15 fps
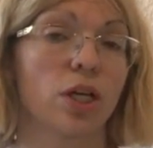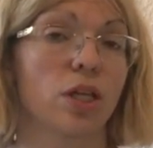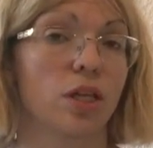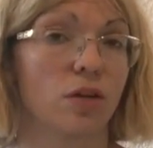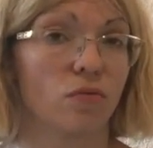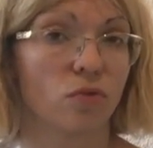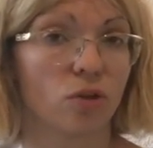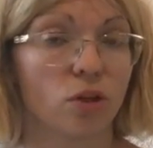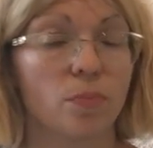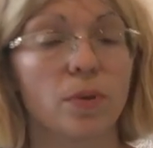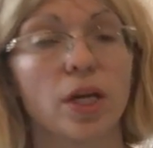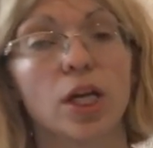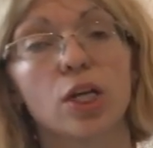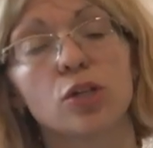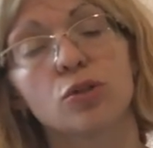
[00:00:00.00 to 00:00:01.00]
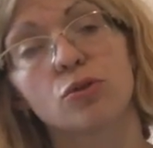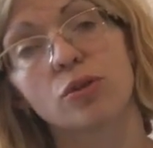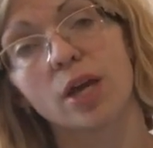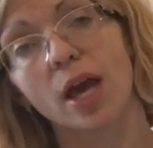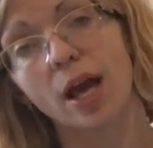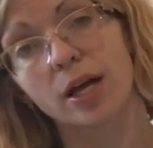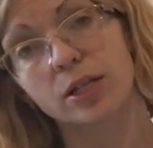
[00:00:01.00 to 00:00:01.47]
the verb into
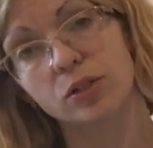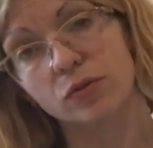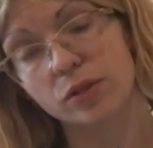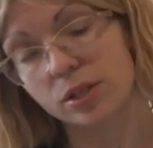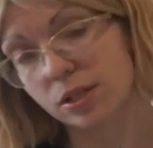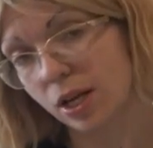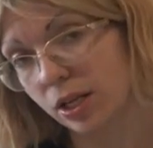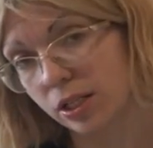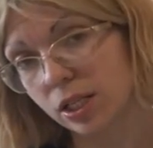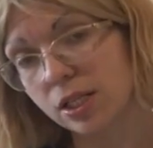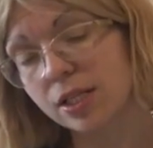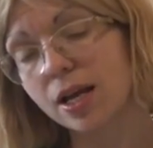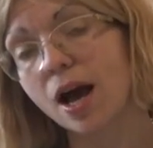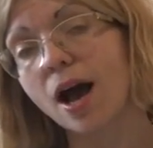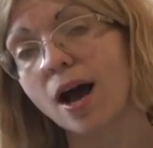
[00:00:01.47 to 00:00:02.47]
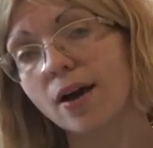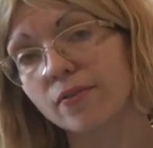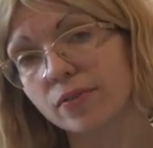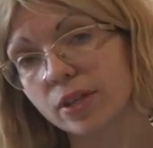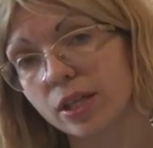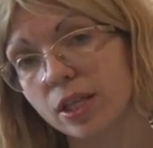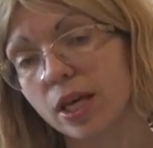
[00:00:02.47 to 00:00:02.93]
the end of the sentence
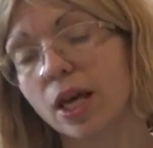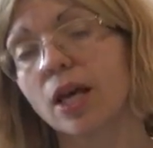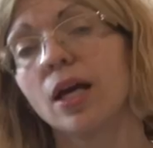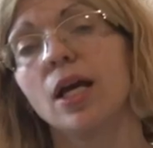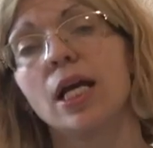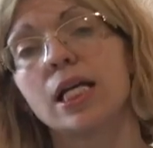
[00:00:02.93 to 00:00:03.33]
after the